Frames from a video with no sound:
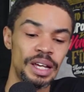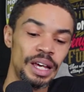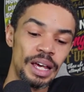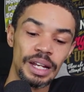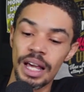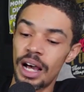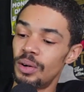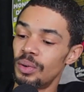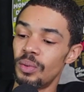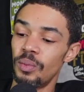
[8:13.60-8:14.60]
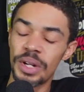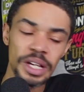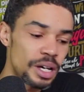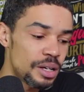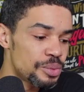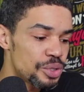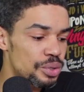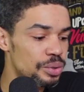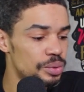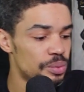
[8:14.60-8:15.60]
Now, when it comes
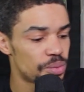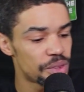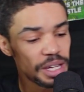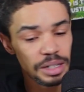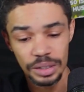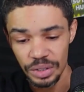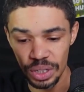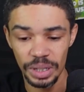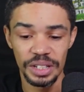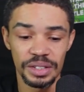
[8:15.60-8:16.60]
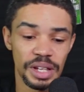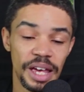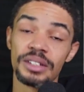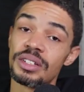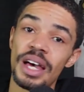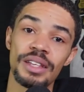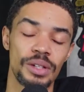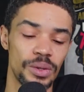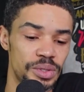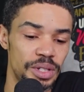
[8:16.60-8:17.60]
to Theta, Chiliz, and
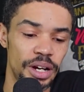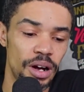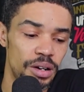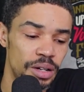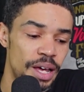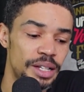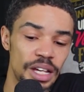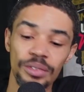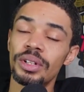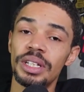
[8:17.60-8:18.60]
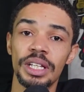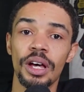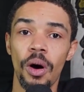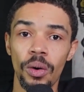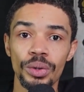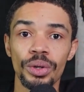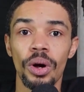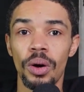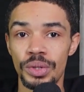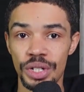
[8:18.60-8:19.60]
Tezos, they are definitely the older
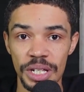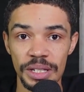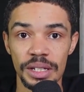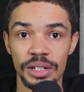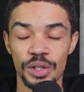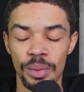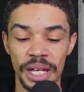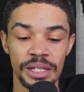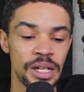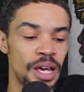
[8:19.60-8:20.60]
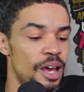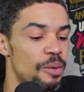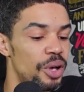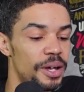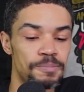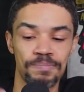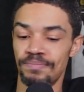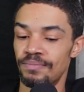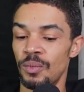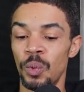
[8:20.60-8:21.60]
OGs in the space. But
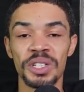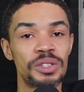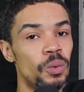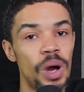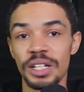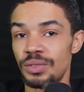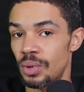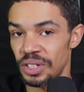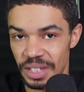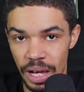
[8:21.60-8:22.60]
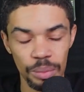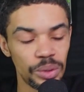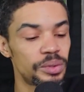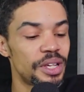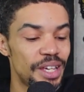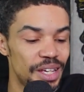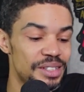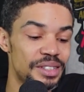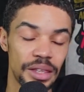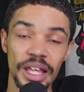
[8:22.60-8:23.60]
one to watch, for example, is the Theta